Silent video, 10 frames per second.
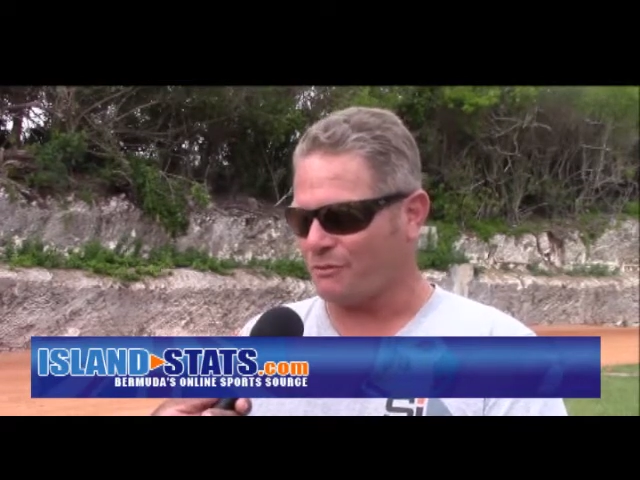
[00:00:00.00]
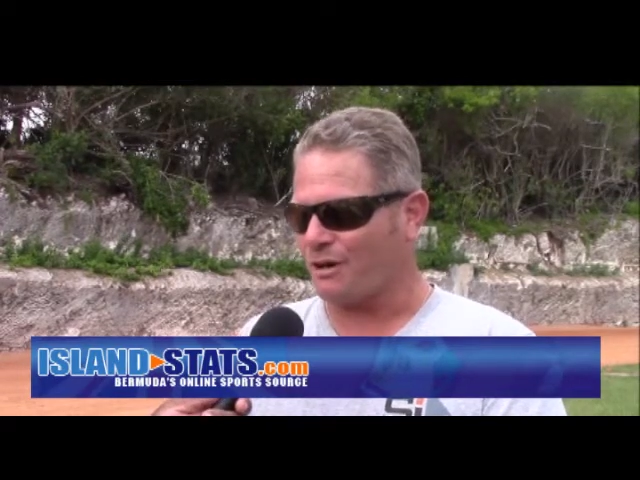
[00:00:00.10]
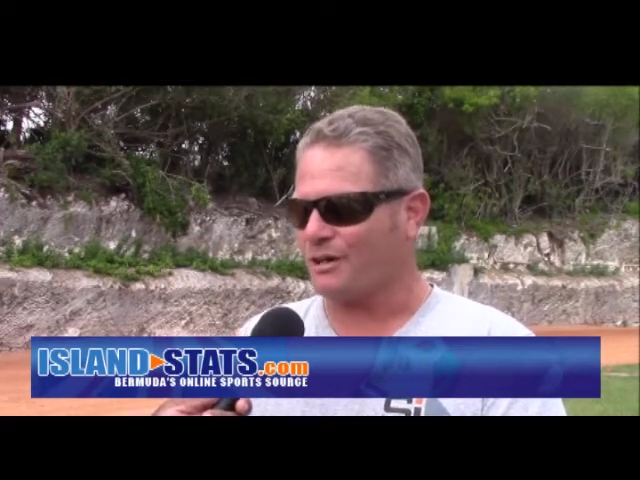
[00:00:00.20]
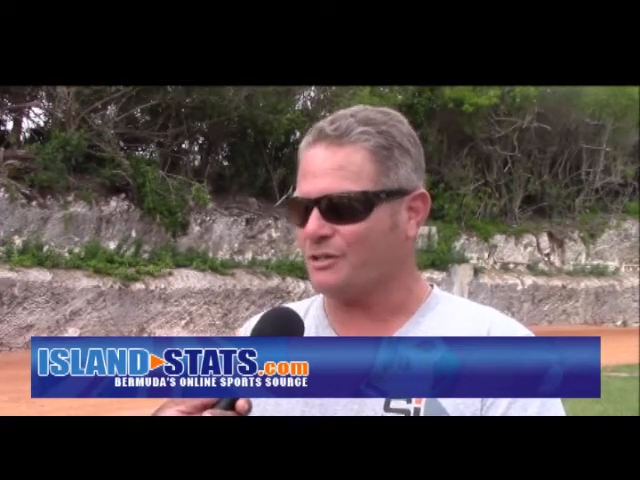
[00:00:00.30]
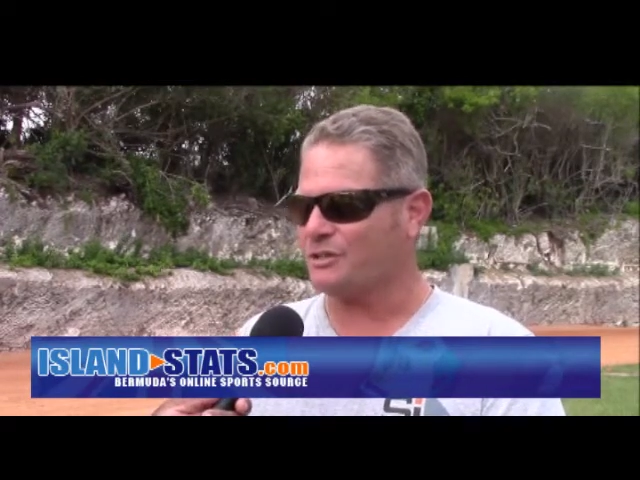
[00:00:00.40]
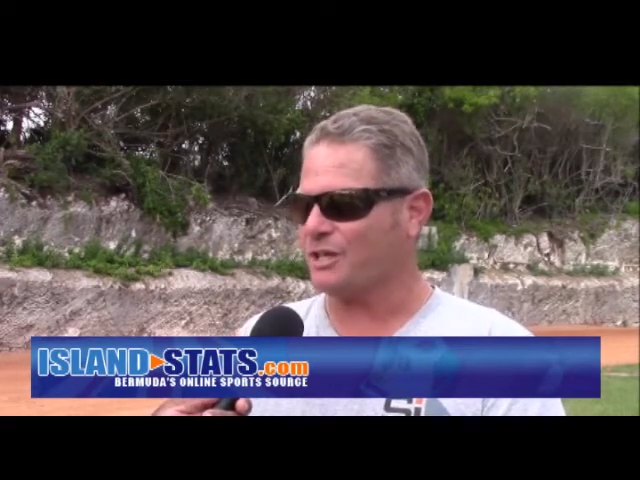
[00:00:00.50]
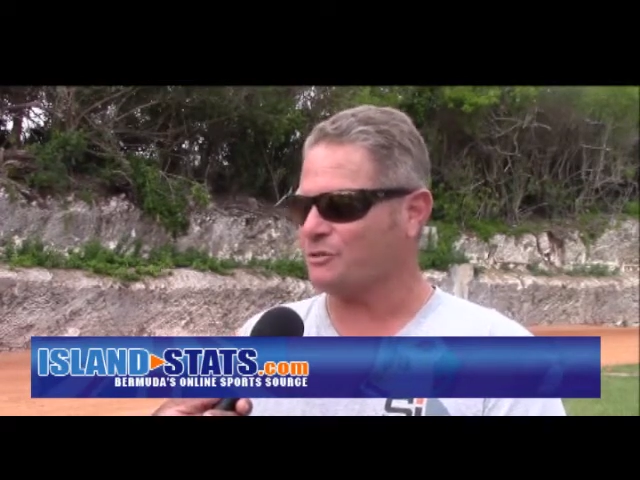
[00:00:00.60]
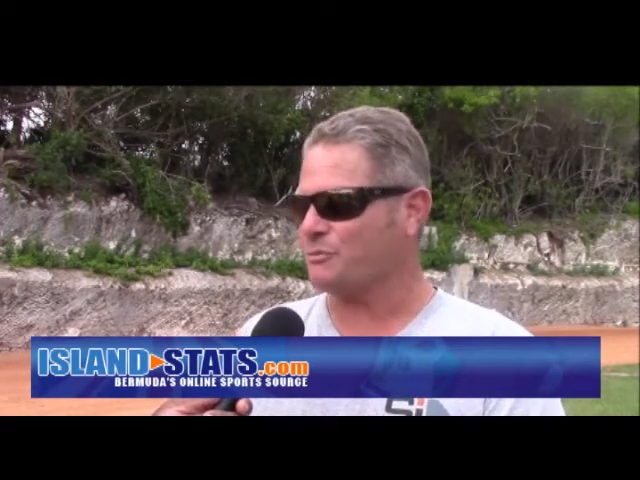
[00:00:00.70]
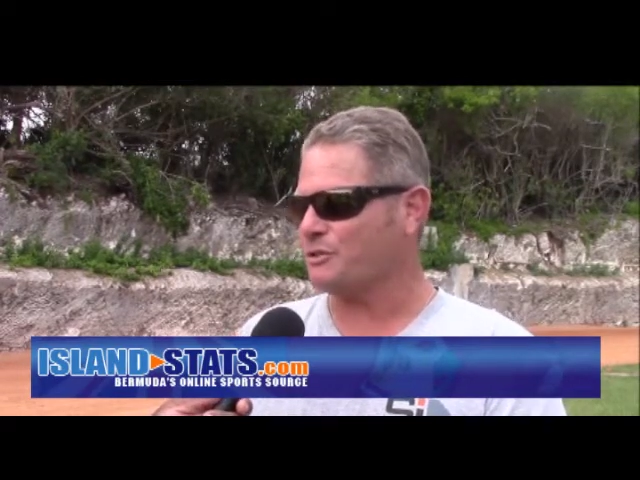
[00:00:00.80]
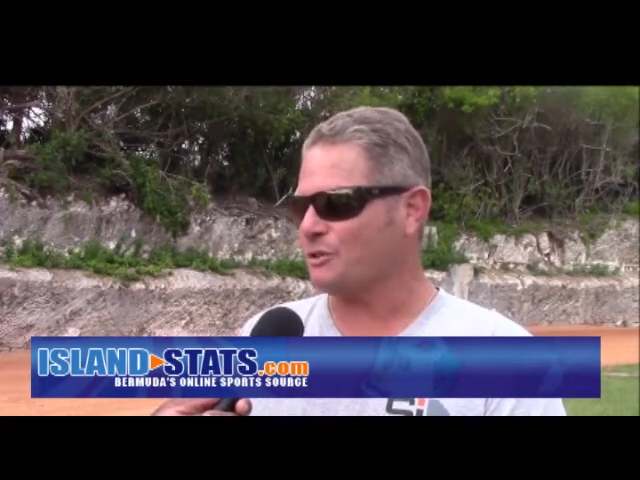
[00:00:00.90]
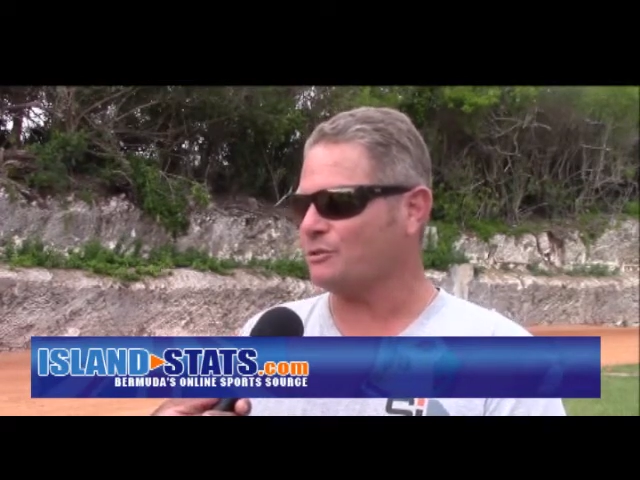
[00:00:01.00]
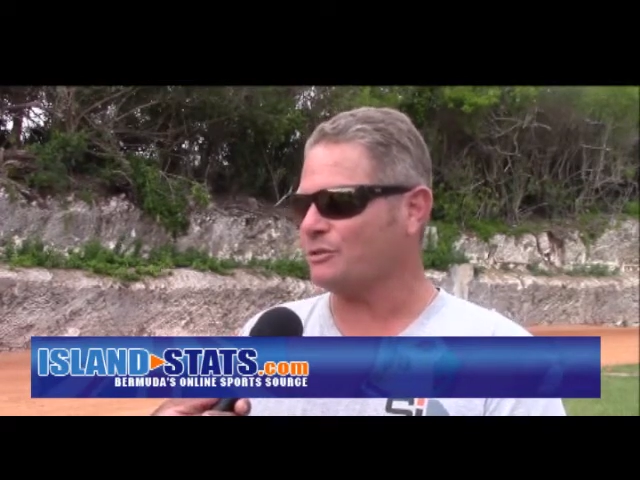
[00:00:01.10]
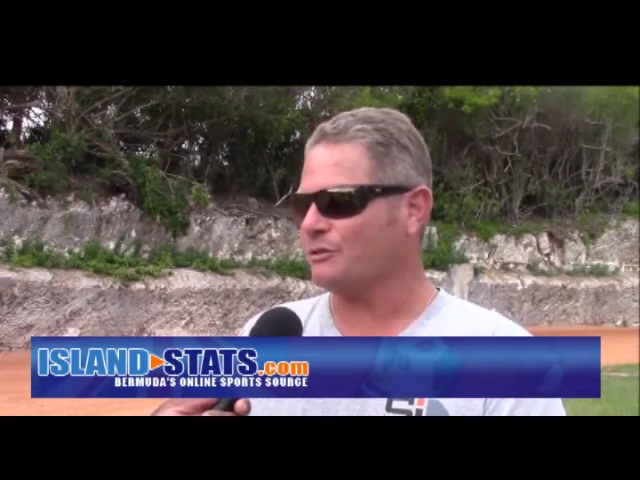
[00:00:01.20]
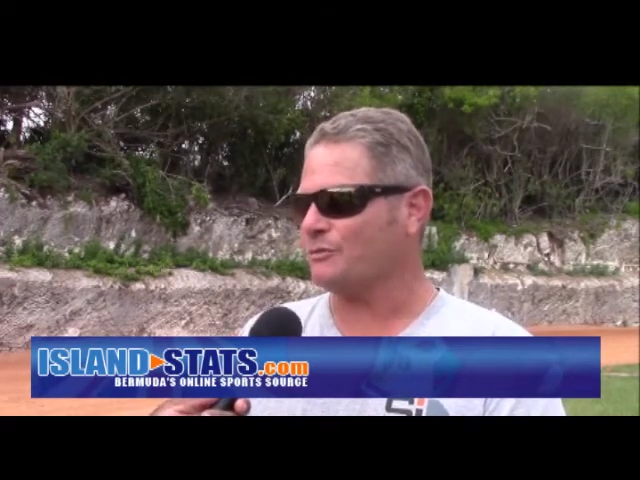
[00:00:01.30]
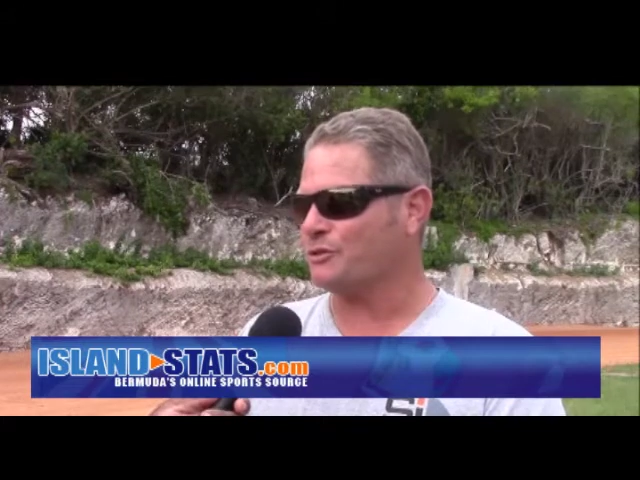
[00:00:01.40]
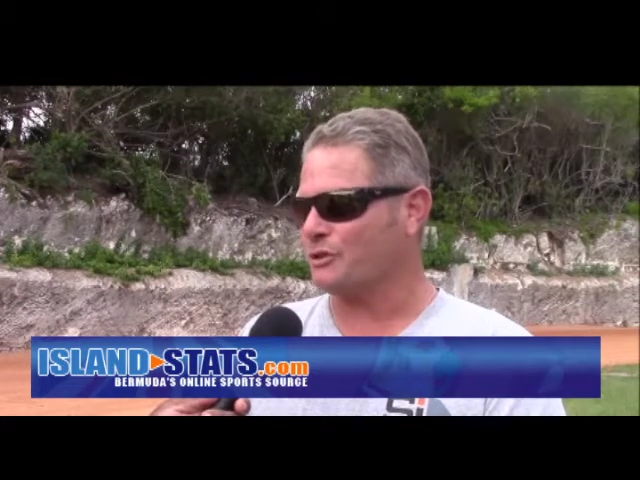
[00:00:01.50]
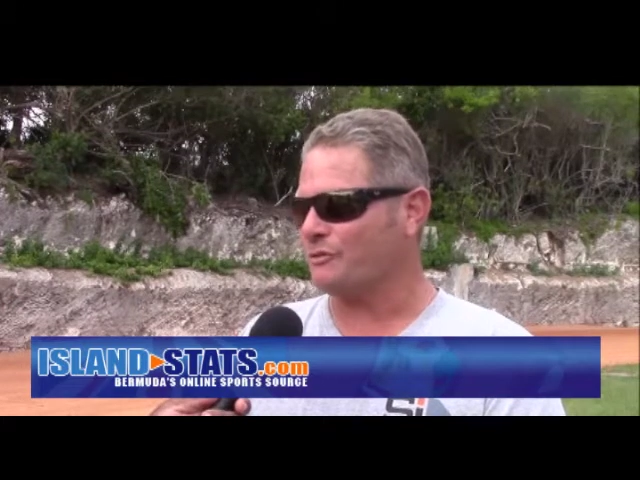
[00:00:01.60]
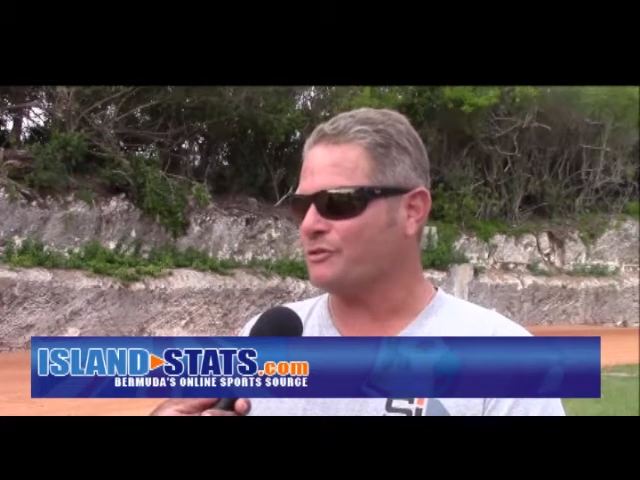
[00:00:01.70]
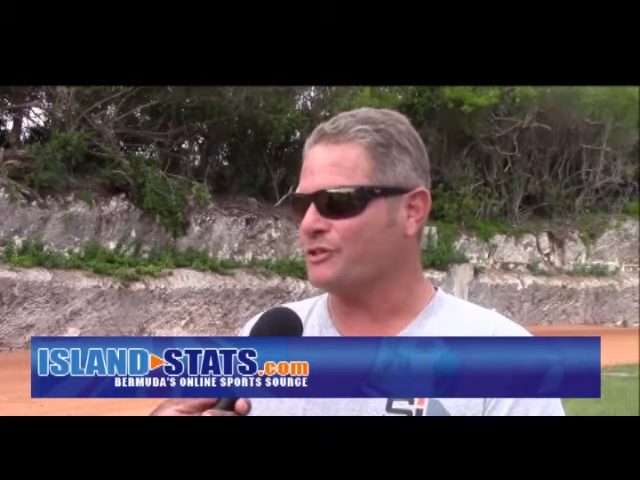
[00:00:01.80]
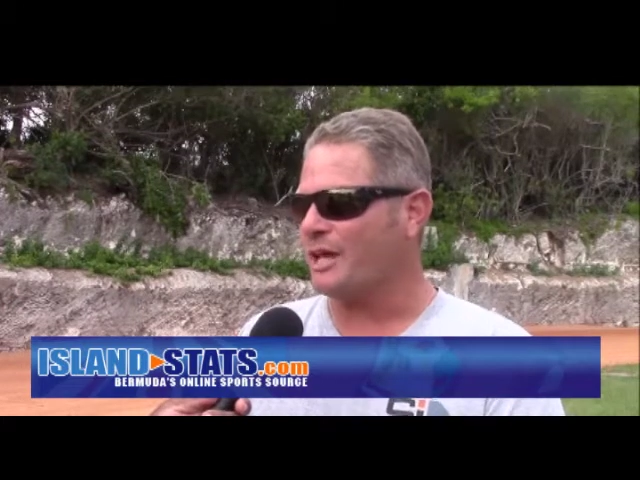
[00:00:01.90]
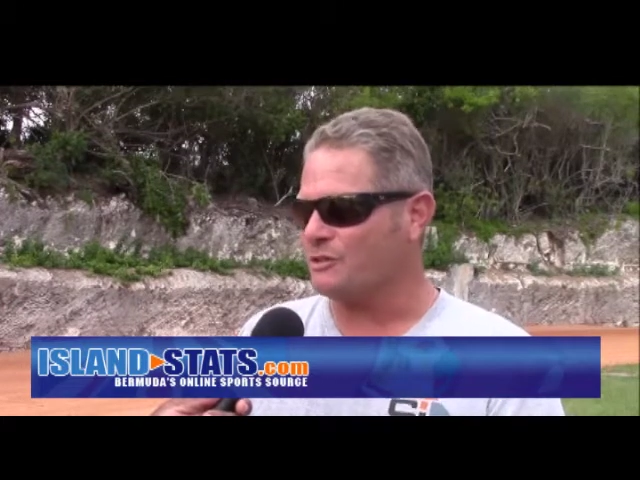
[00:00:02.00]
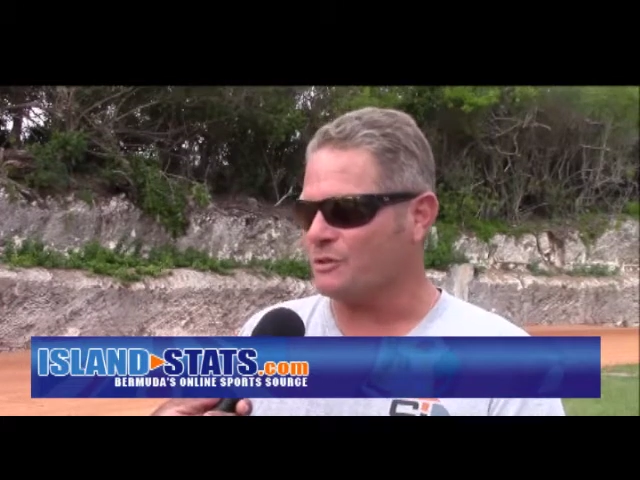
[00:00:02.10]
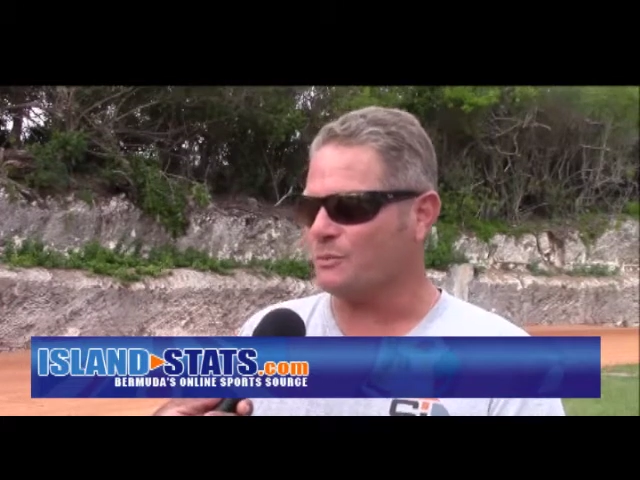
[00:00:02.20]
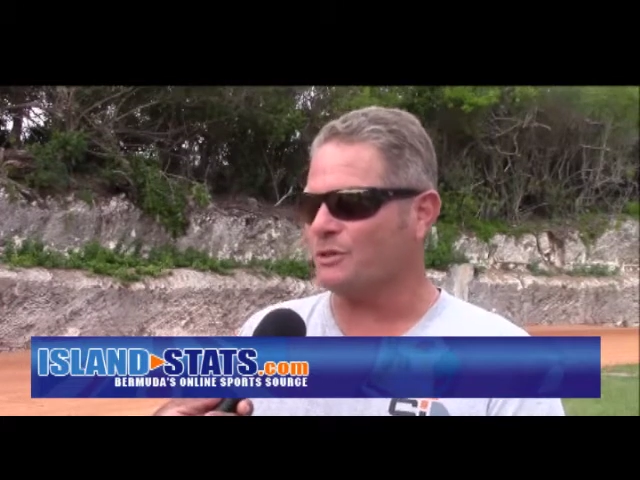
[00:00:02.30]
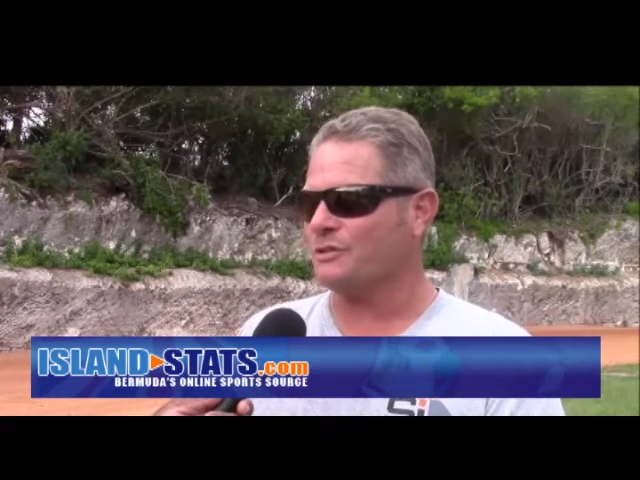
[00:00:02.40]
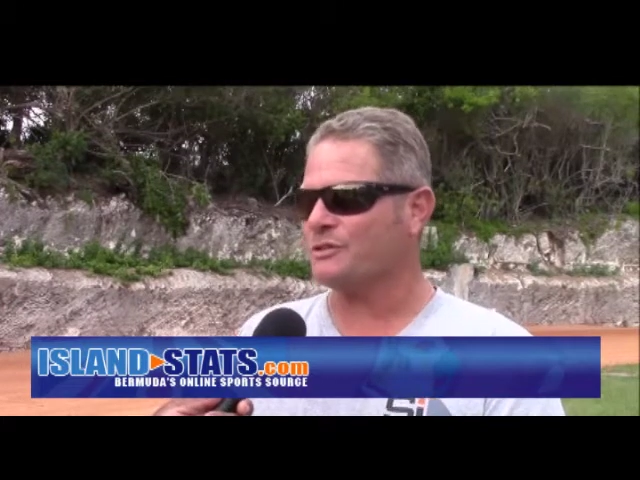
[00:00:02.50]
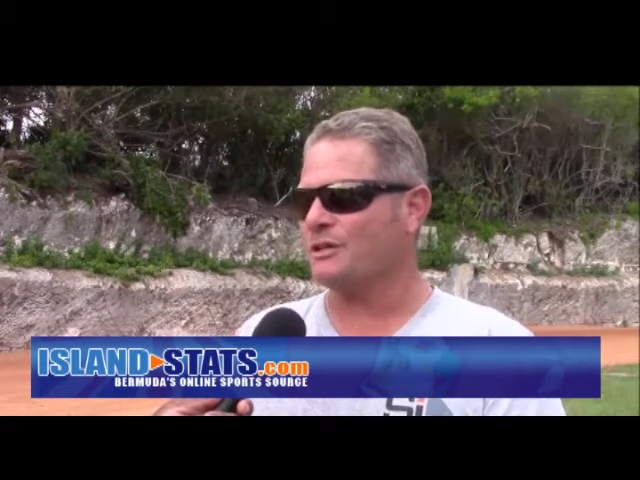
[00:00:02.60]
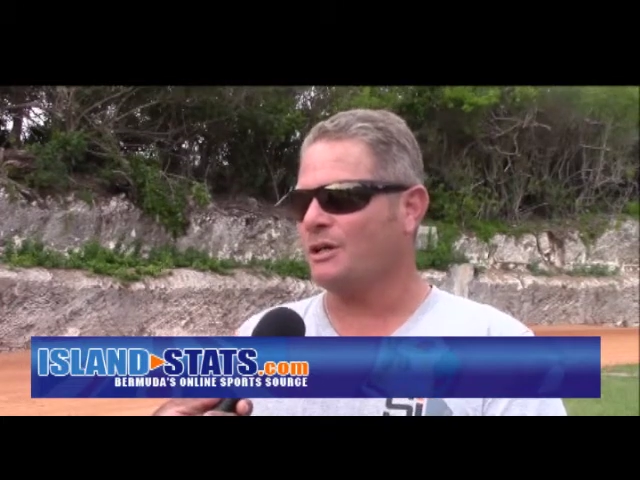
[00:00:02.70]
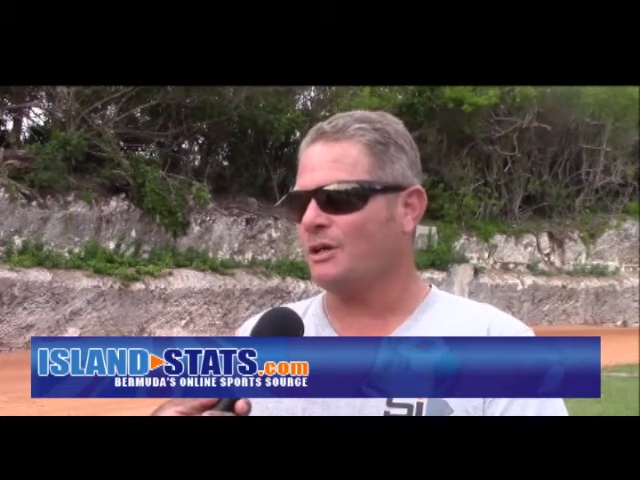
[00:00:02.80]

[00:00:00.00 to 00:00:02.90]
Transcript: arisen as a result of the surface as it was.